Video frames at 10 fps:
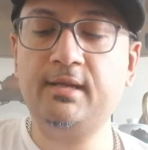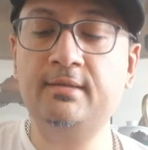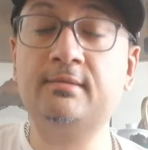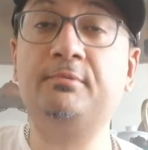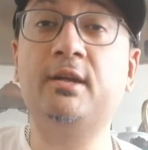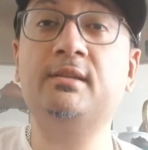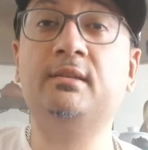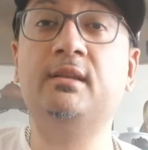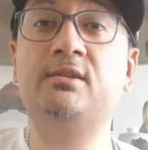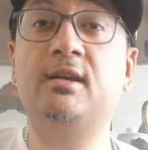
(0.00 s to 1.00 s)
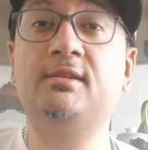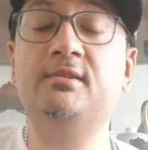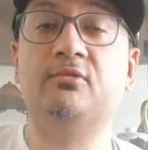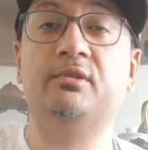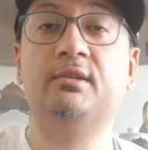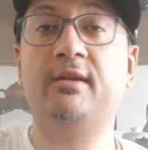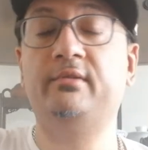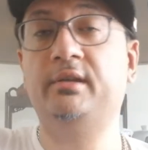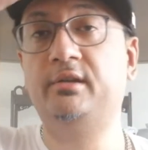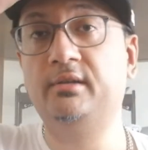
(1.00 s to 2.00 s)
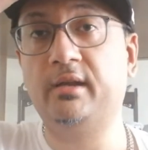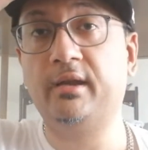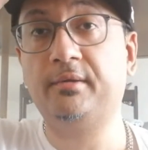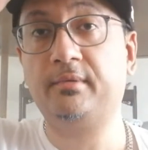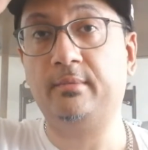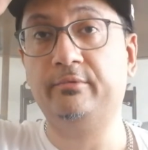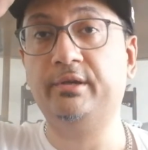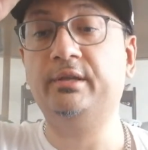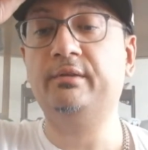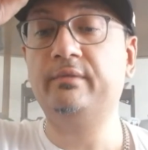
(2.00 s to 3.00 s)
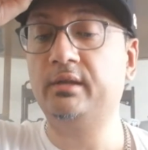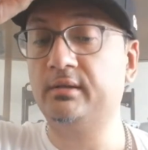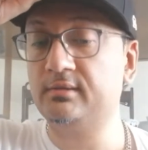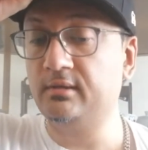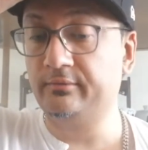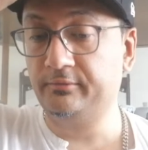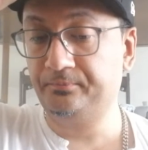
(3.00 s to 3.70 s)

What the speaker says: And surprisingly, the JiaJi is a real heavy hitter today. I'm really feeling this stuff.